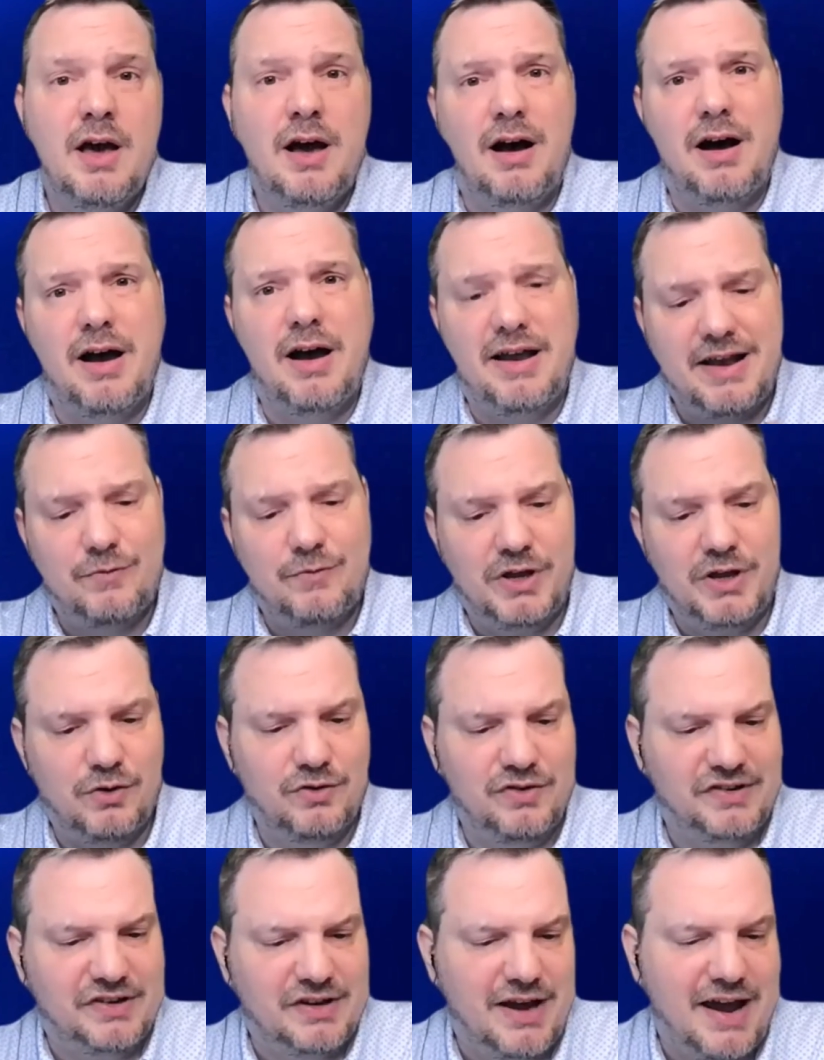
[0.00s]
And then we
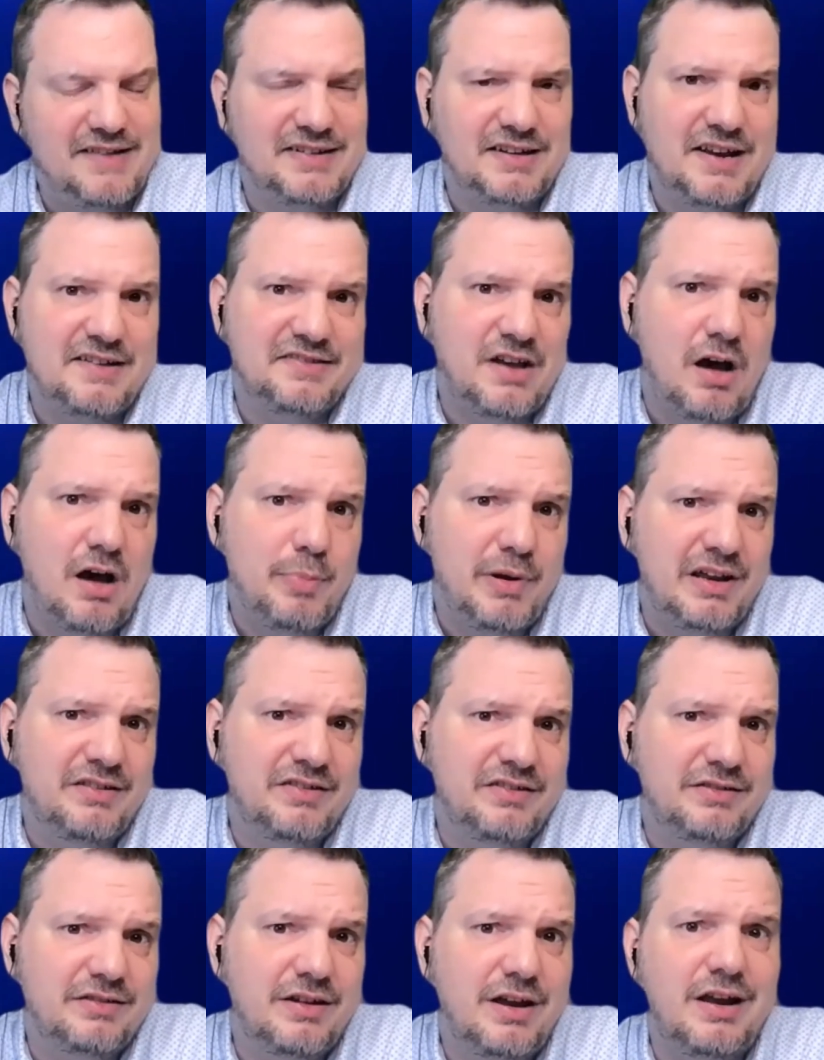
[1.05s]
use SNS
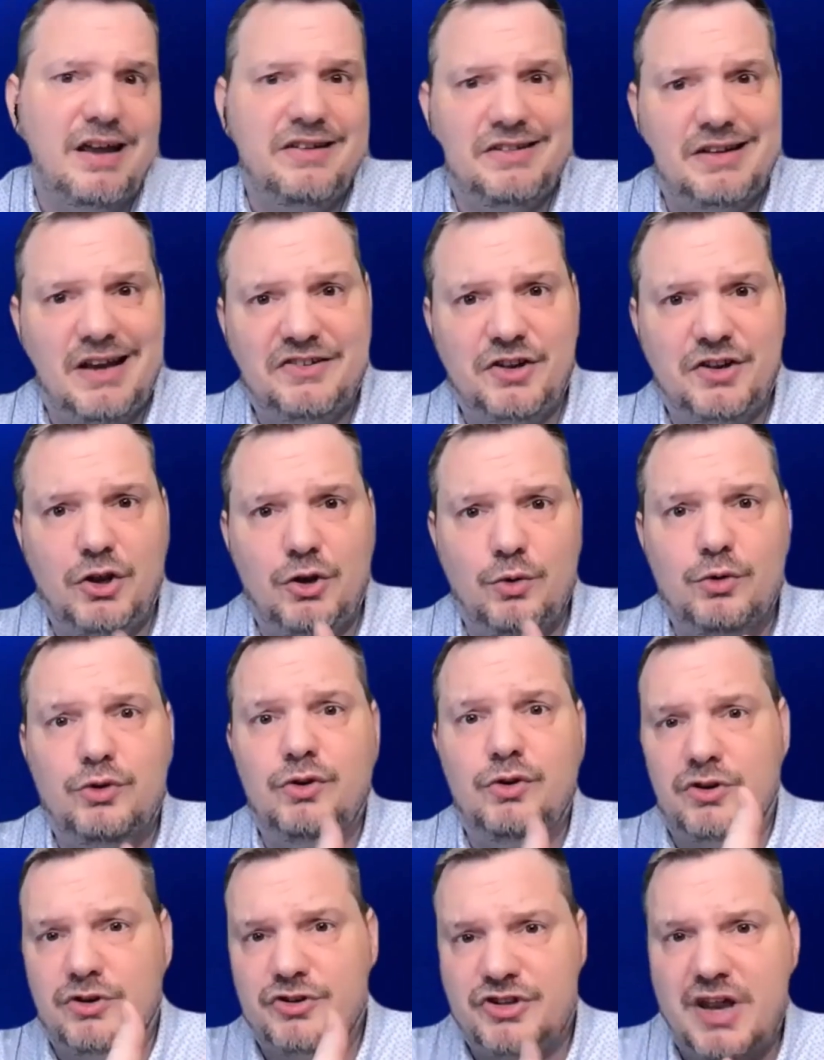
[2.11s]
topics and SNS queue
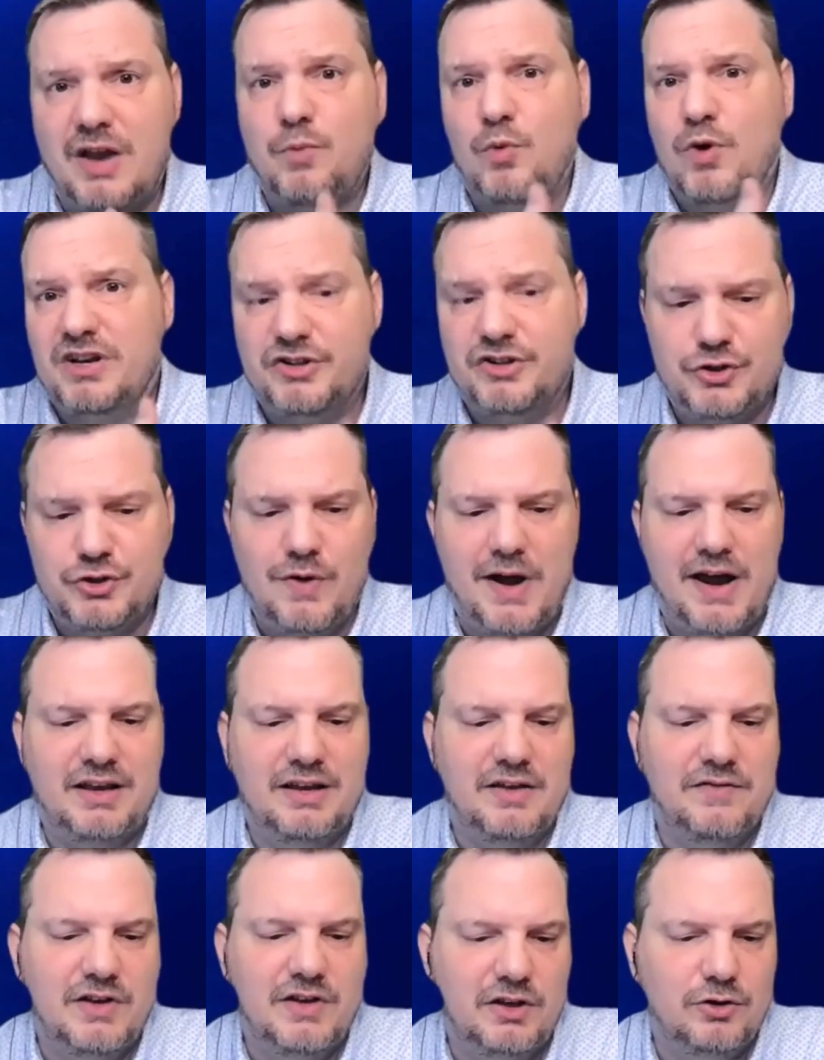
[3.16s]
to understand when there's new
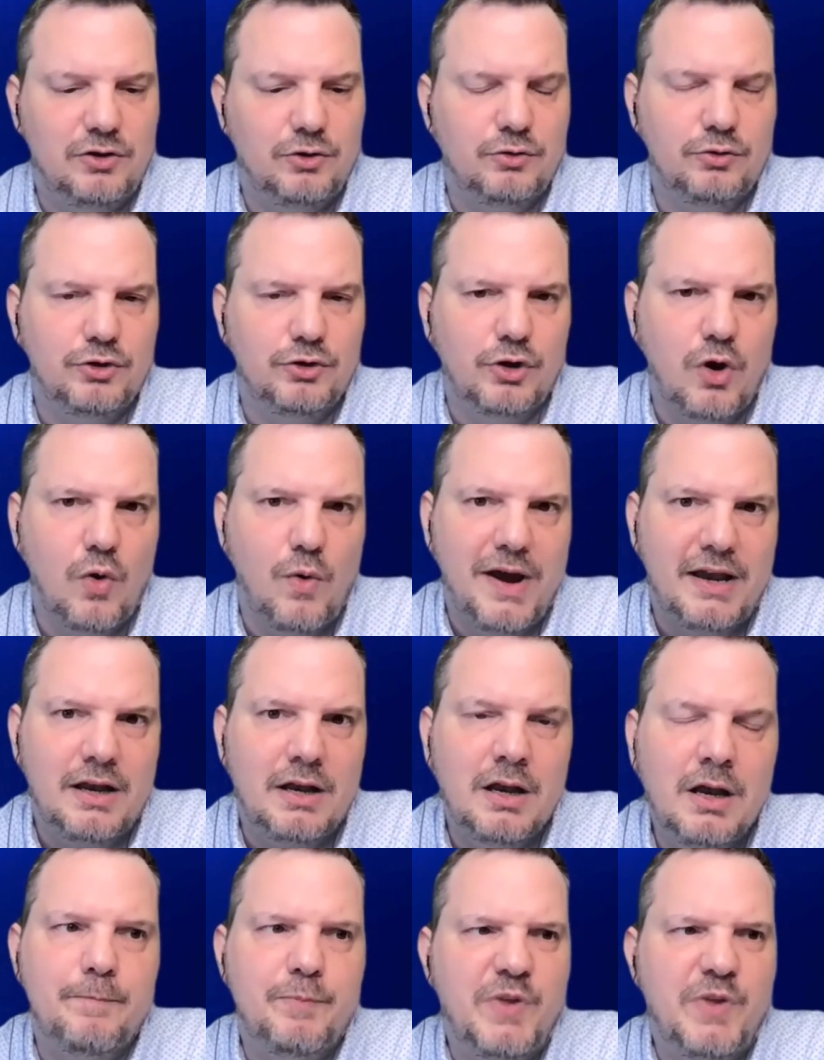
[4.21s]
activity to go in.